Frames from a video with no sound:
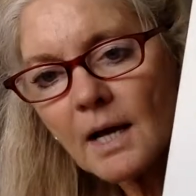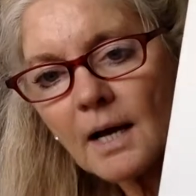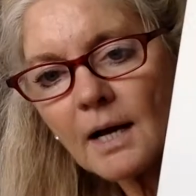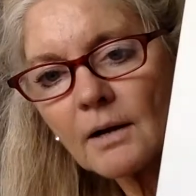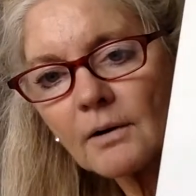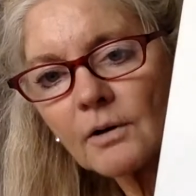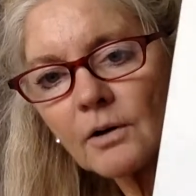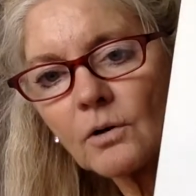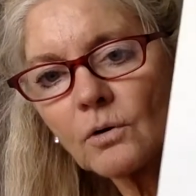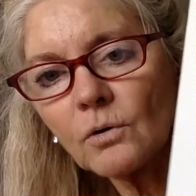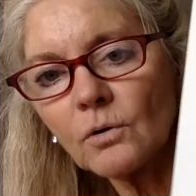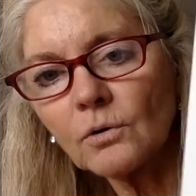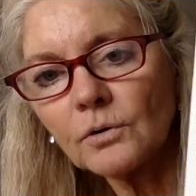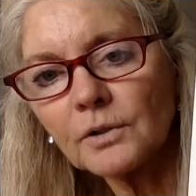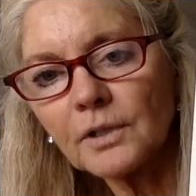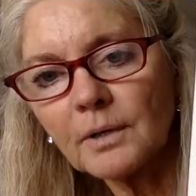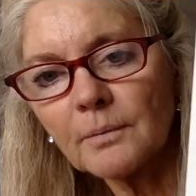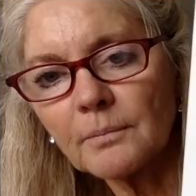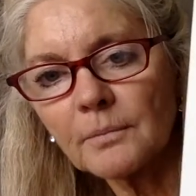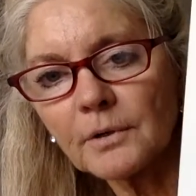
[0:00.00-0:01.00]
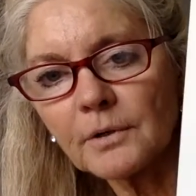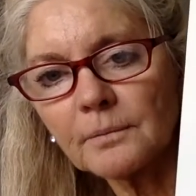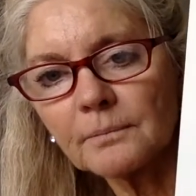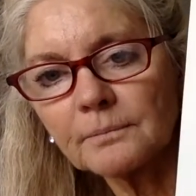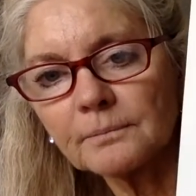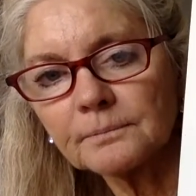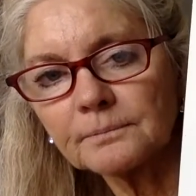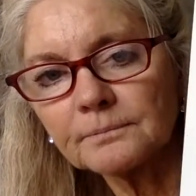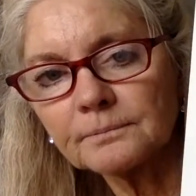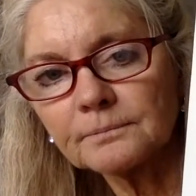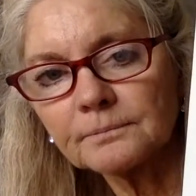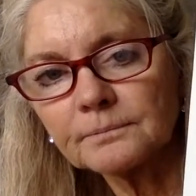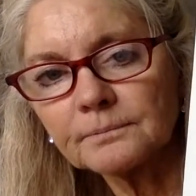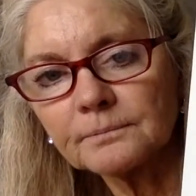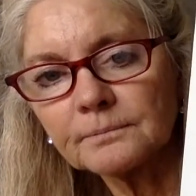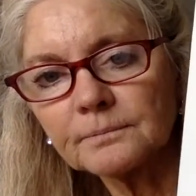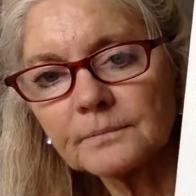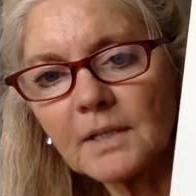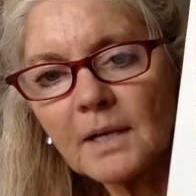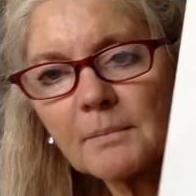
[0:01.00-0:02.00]
our whole number.
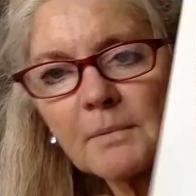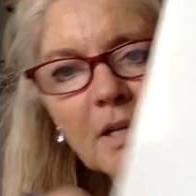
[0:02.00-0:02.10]
I'm